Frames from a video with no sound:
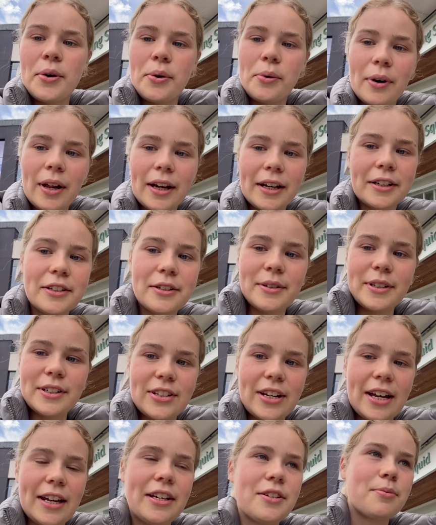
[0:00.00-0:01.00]
All I can do is
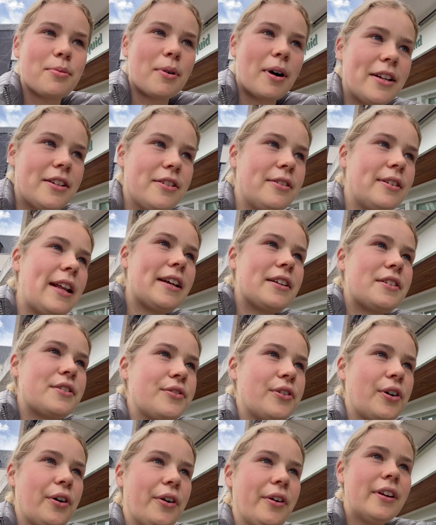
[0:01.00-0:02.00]
change what I do
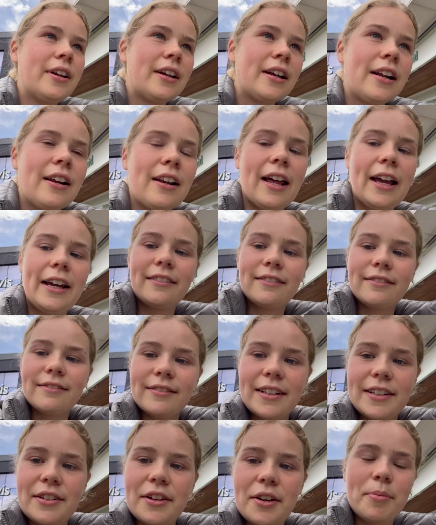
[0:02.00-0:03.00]
later on. Like
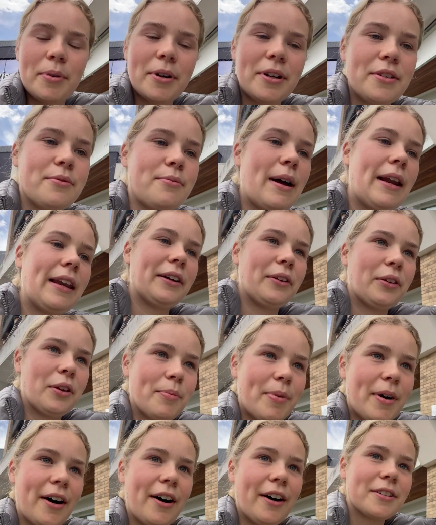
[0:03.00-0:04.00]
there's no point dwelling on the
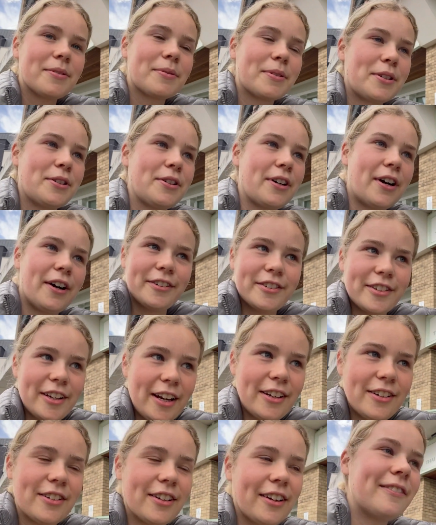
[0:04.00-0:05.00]
past because you can't
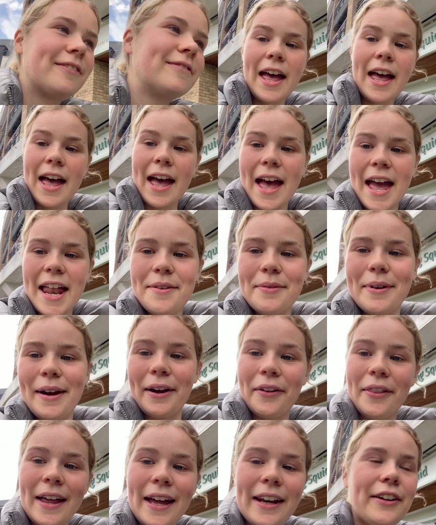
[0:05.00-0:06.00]
change it. Anyway,
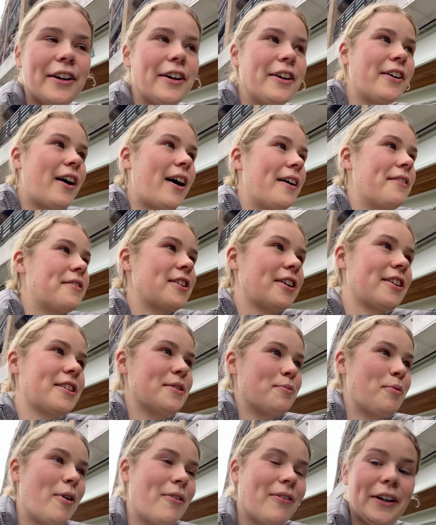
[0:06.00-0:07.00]
on that note, I've
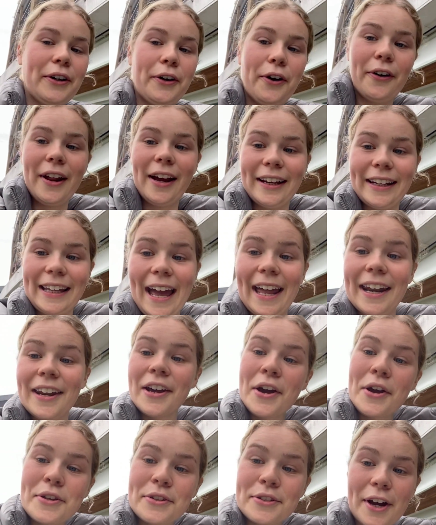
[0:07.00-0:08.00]
started waffling on again.
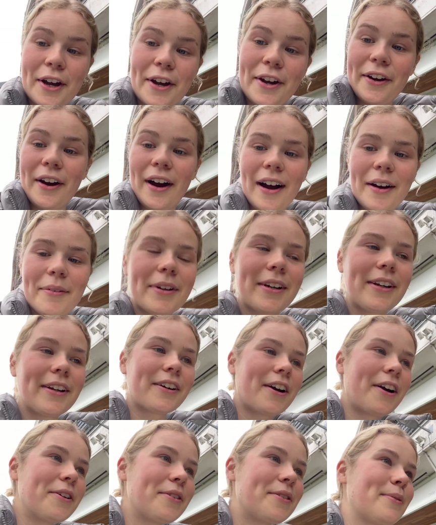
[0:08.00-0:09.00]
So I'm gonna
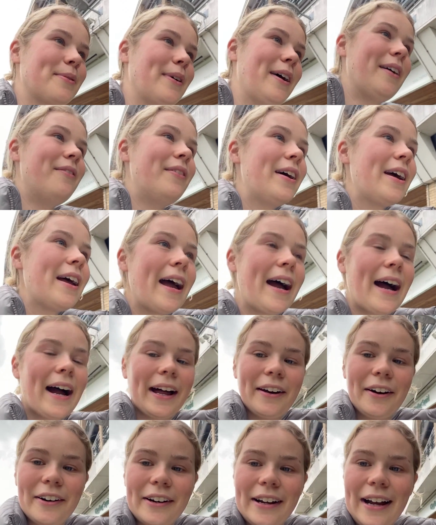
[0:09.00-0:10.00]
go swim
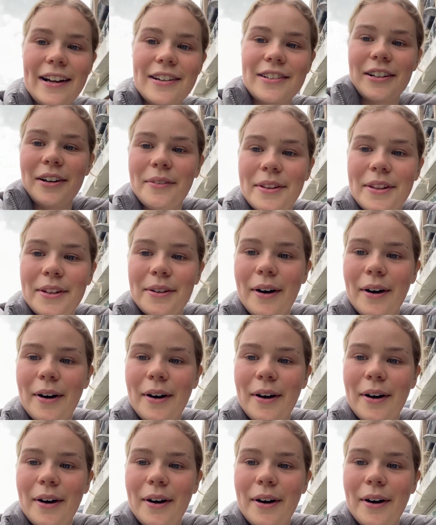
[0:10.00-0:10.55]
and I'll catch up with you